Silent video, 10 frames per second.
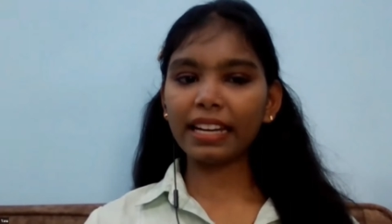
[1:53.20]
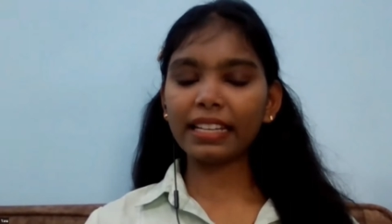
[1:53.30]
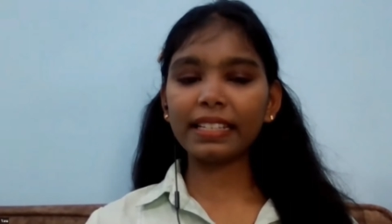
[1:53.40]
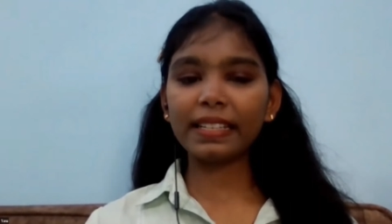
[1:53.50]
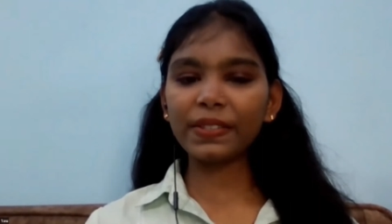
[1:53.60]
and
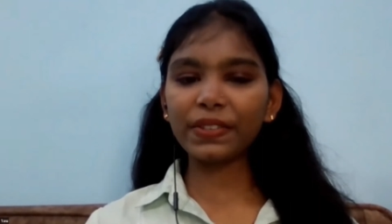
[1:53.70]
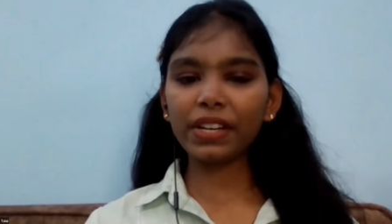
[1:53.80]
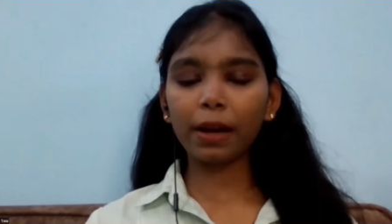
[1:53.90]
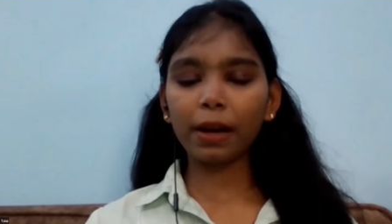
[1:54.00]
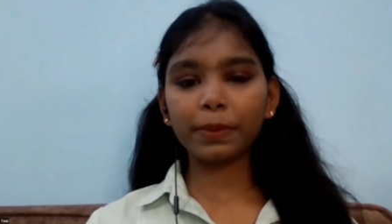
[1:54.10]

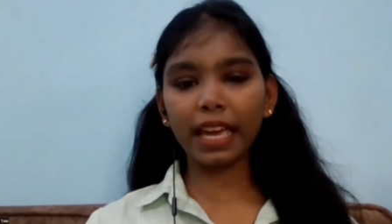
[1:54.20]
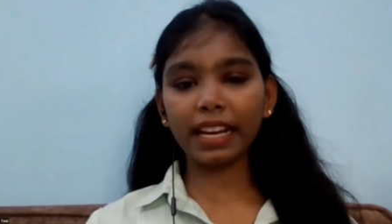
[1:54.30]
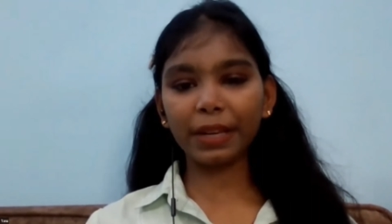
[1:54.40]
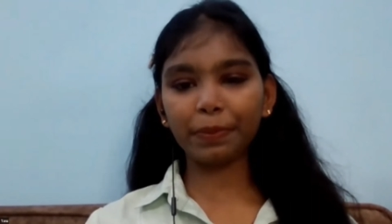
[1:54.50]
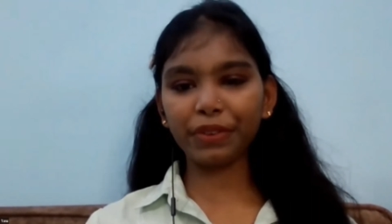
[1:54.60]
Industrial
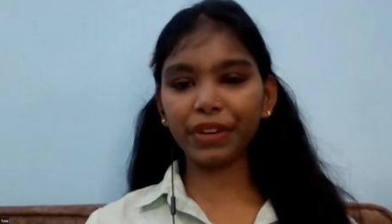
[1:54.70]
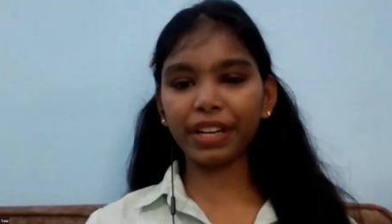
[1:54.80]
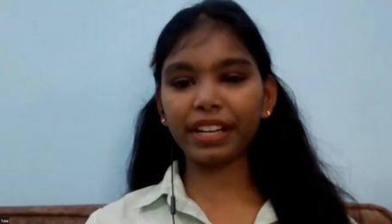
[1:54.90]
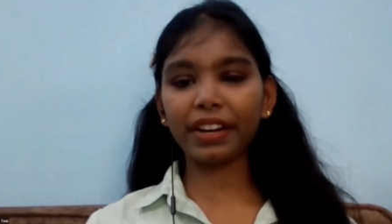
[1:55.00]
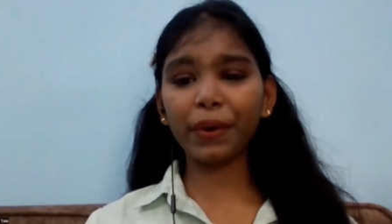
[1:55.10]
Upcycling
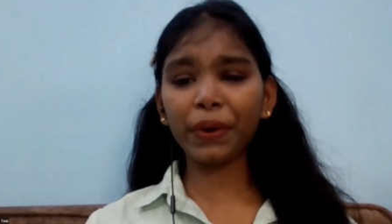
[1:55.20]
prevented